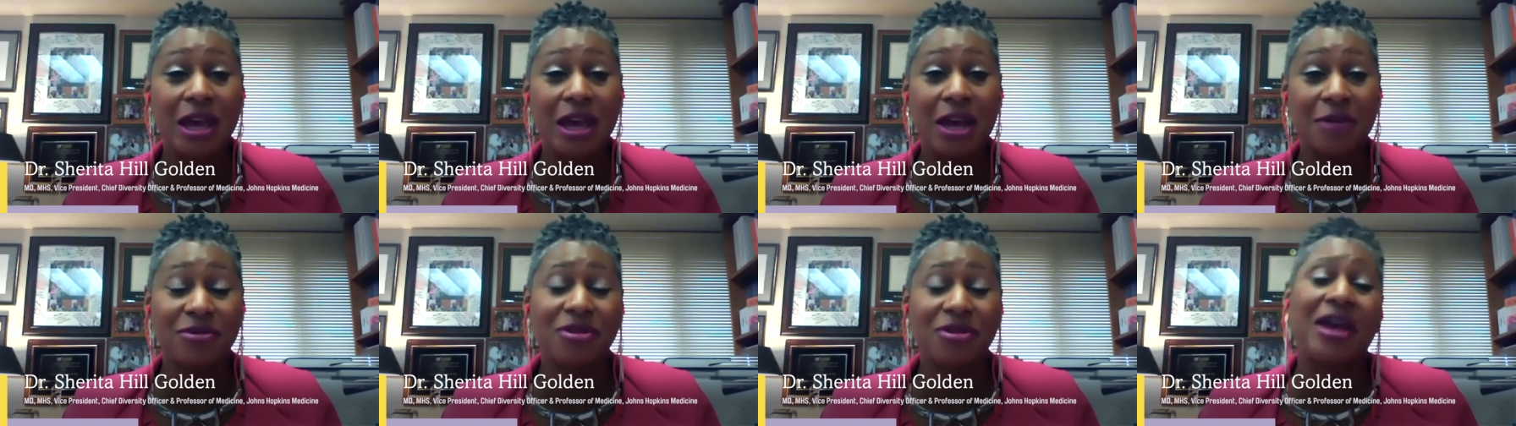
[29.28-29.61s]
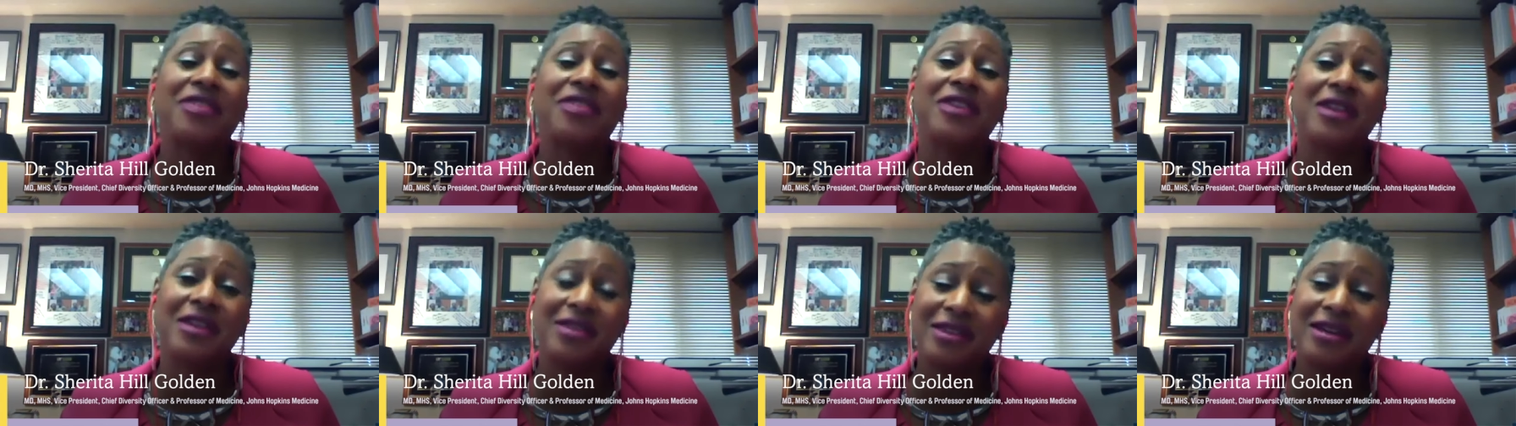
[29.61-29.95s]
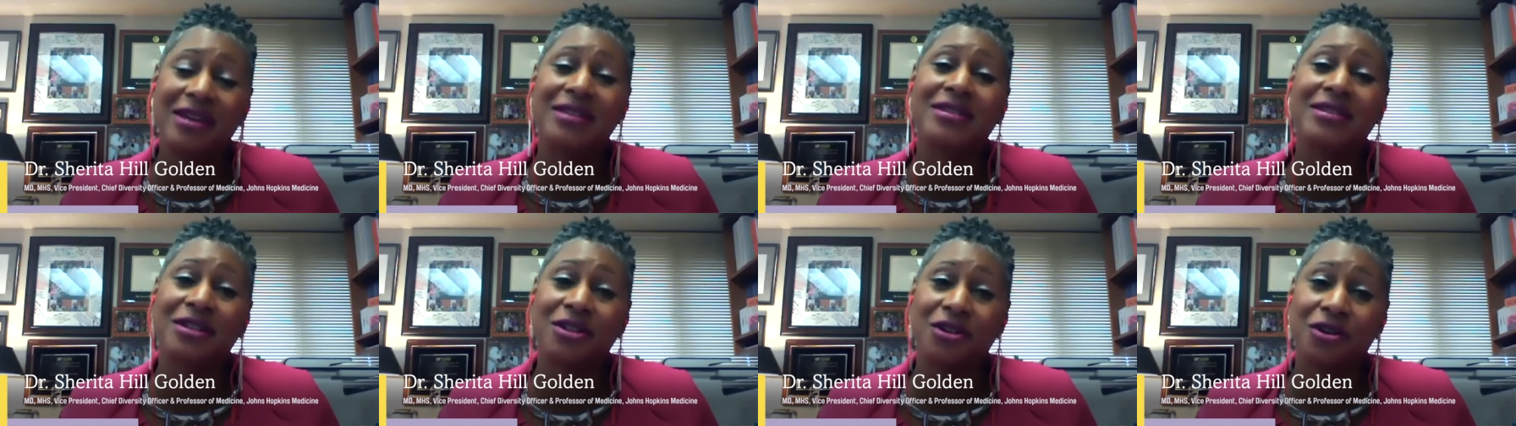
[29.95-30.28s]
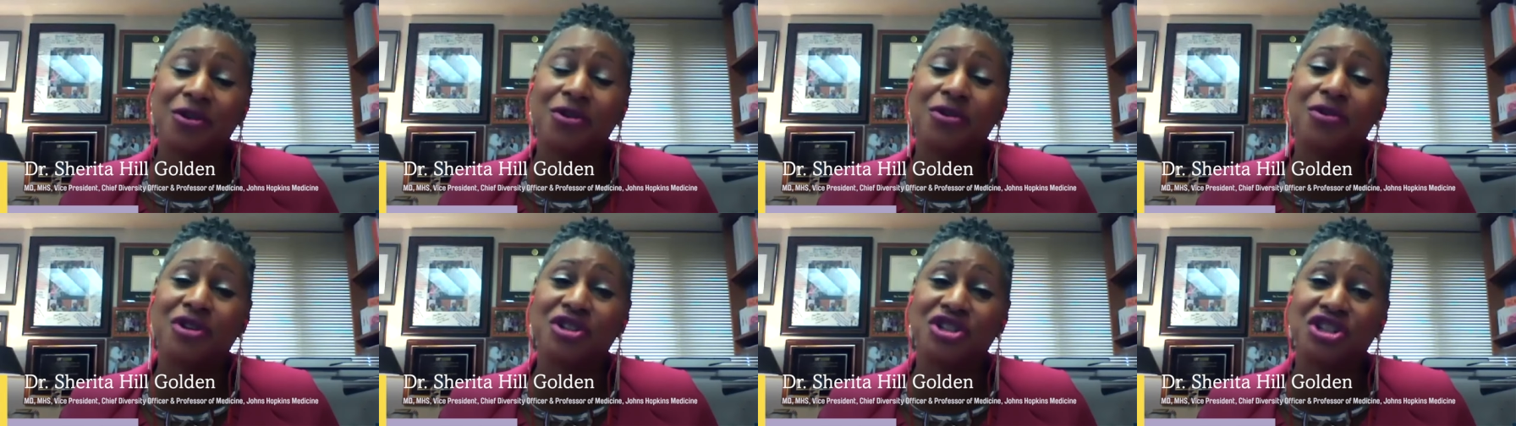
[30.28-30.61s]
um, so I think that's
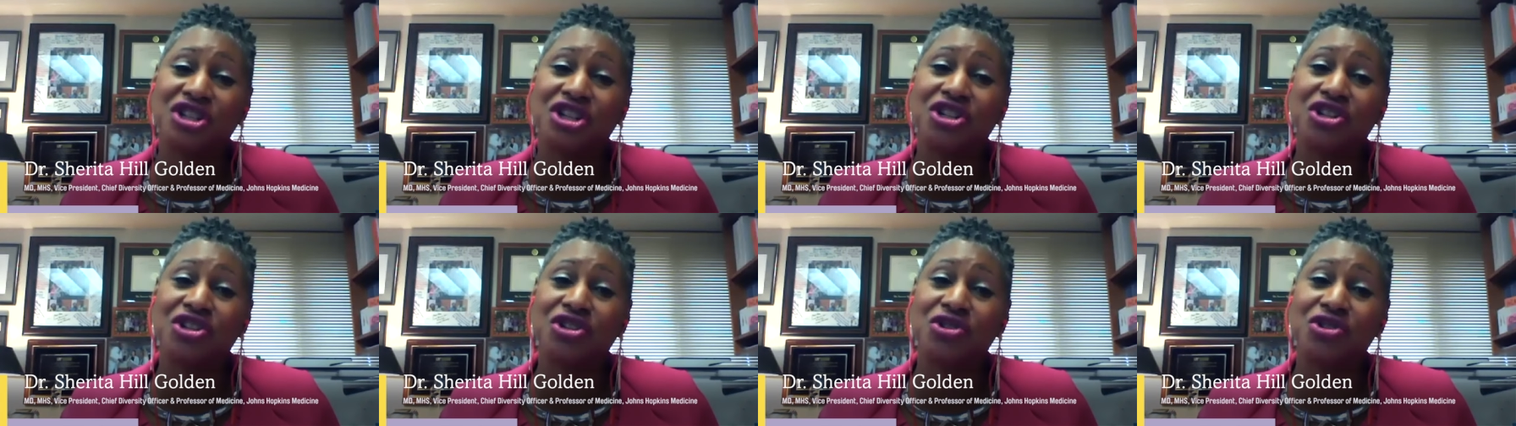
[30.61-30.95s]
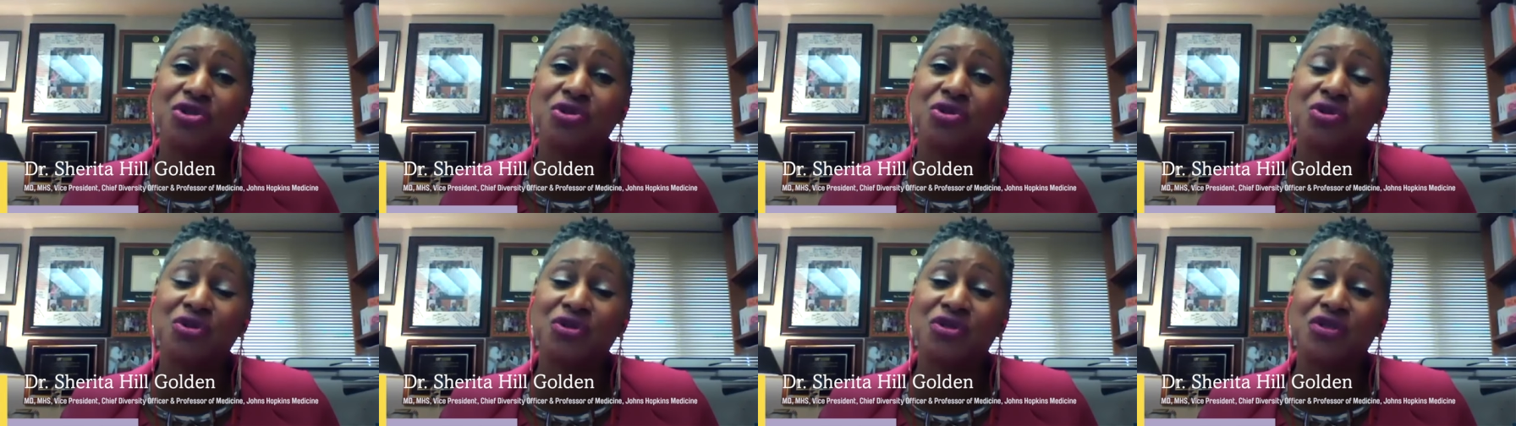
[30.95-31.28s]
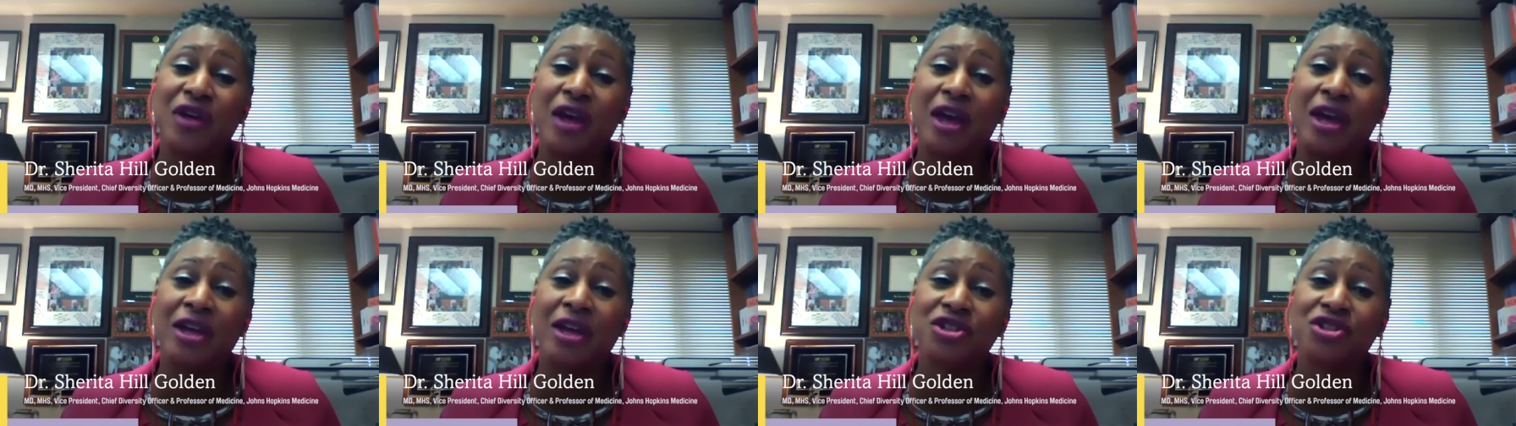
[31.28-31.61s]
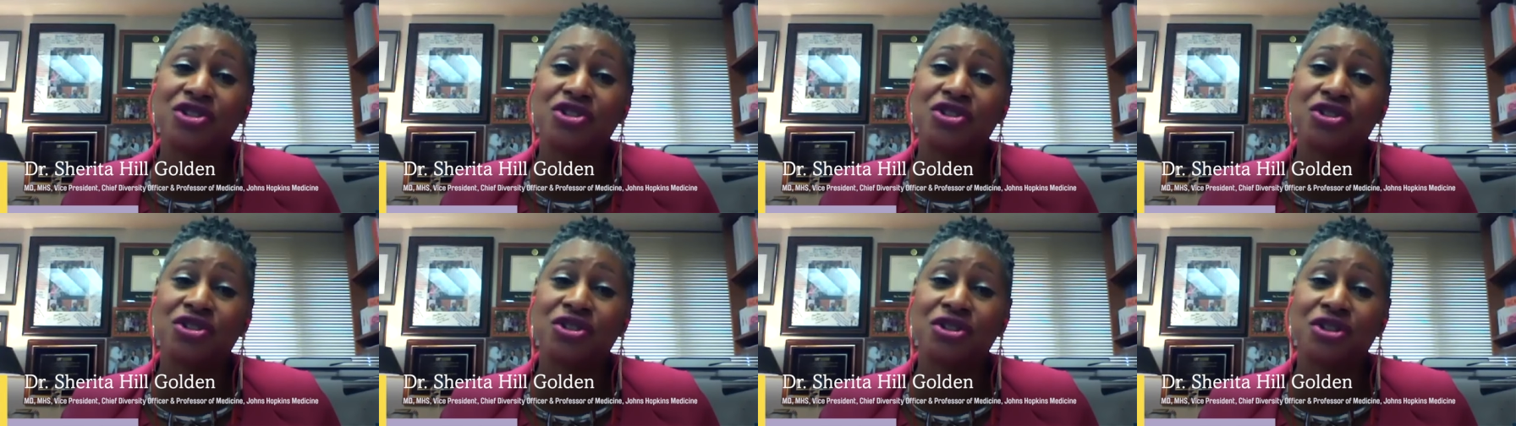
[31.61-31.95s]
encouraging news that
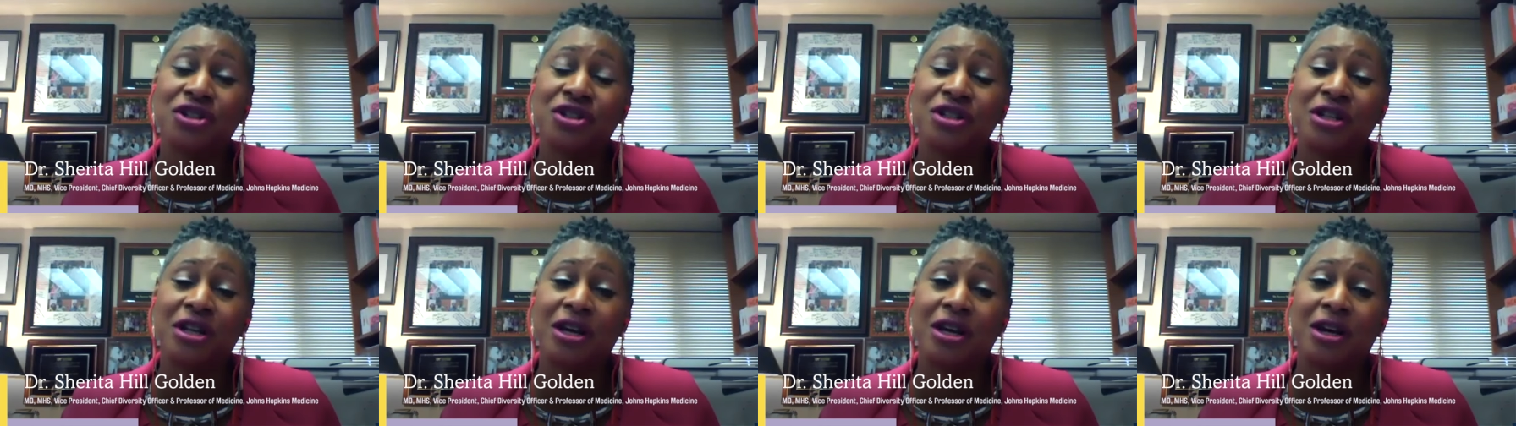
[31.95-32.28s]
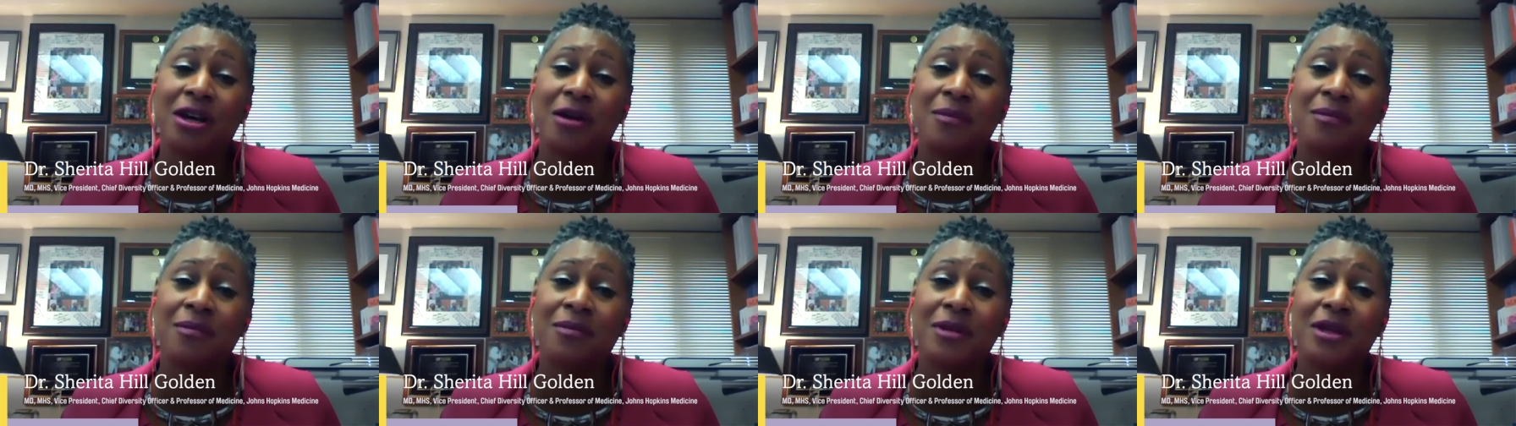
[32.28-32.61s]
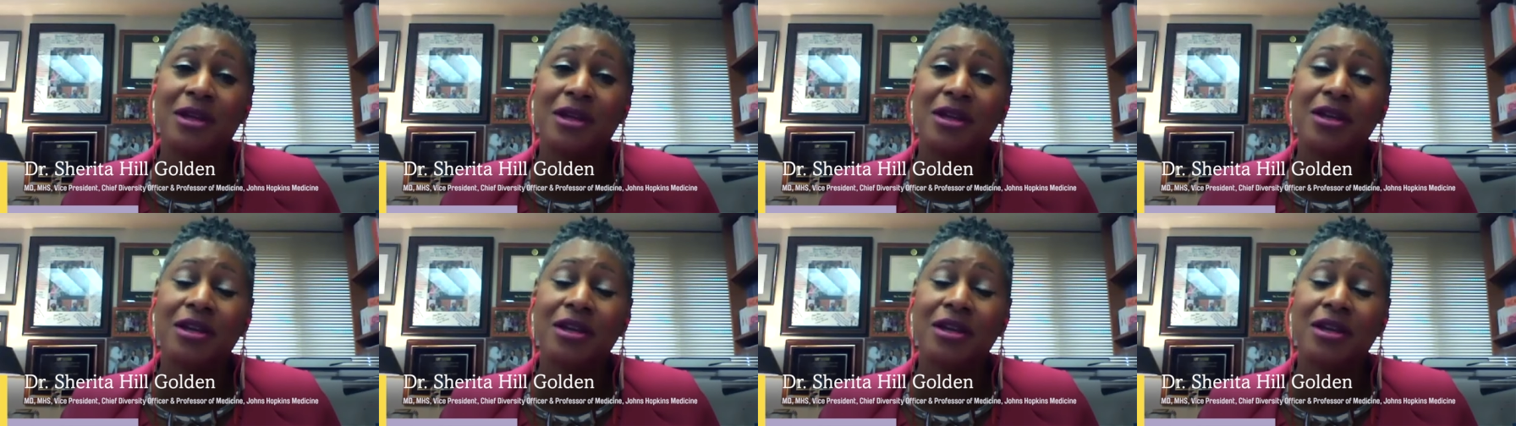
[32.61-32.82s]
should, um,